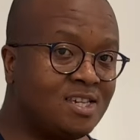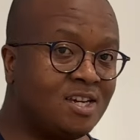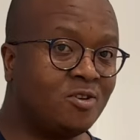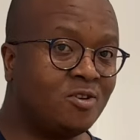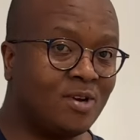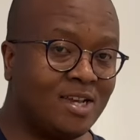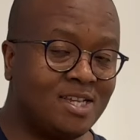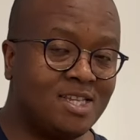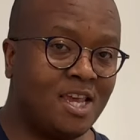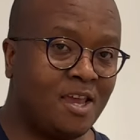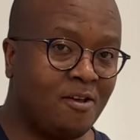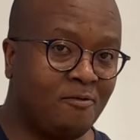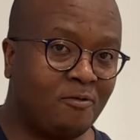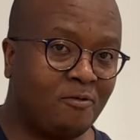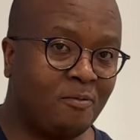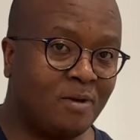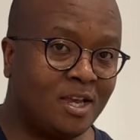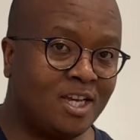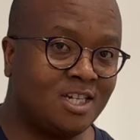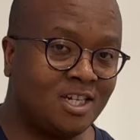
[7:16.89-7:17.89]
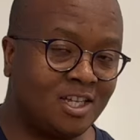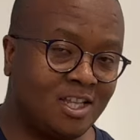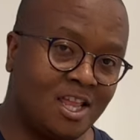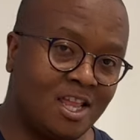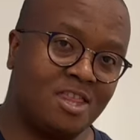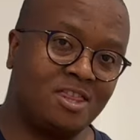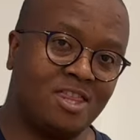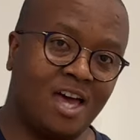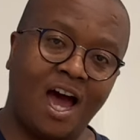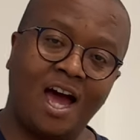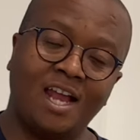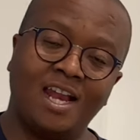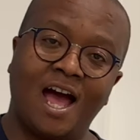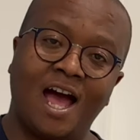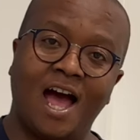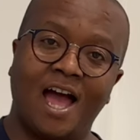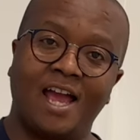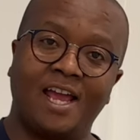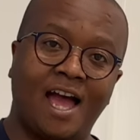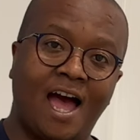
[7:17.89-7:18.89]
crazy information that
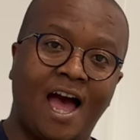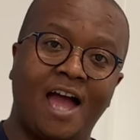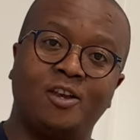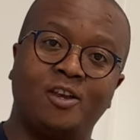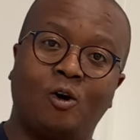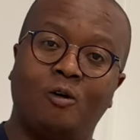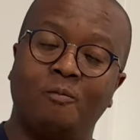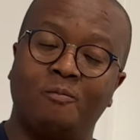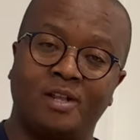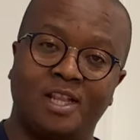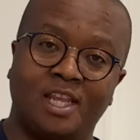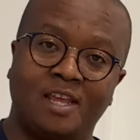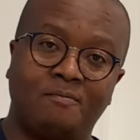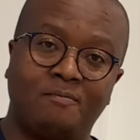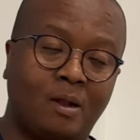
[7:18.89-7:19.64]
I don't believe.